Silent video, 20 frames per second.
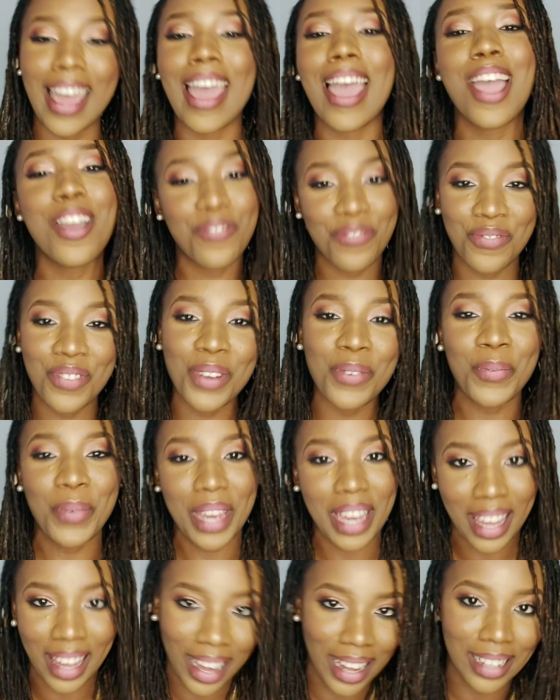Every
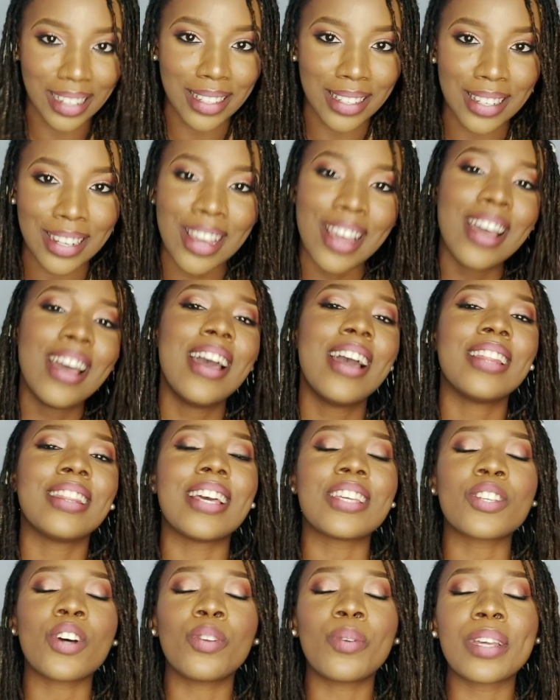weekend
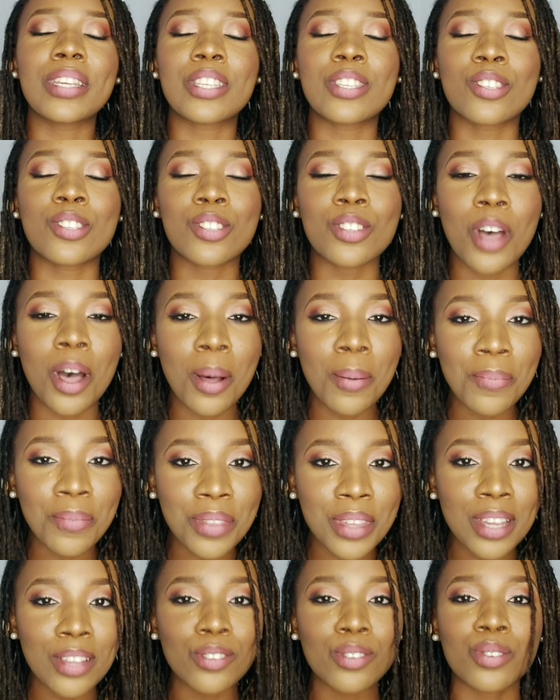there's always
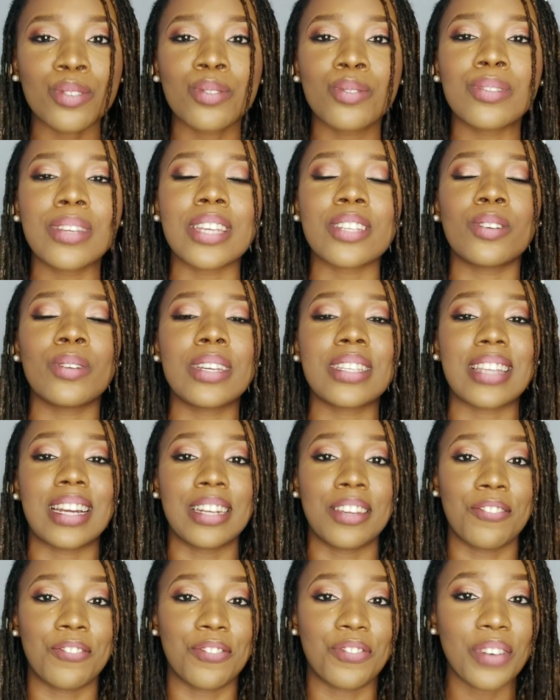something to do, there's always
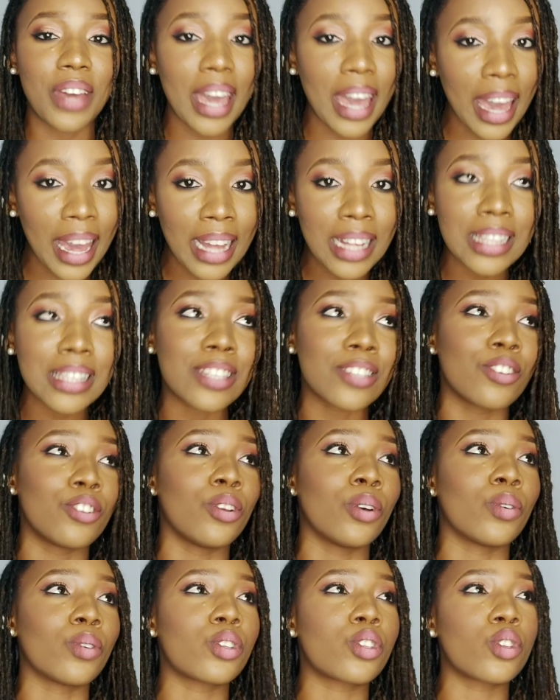an event,
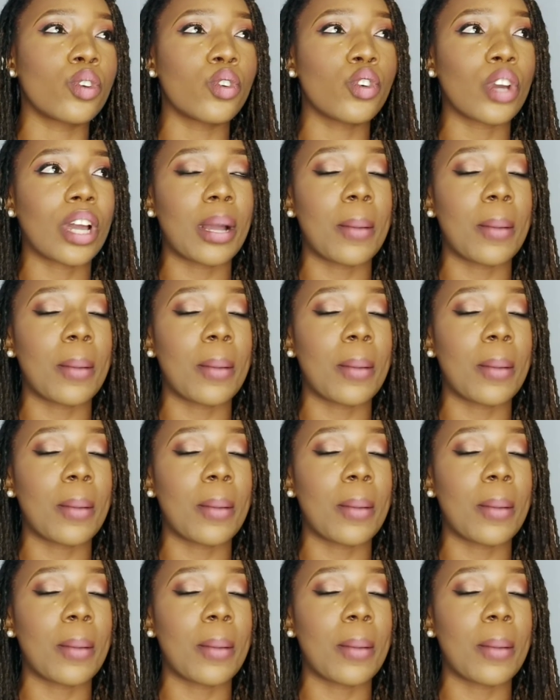so you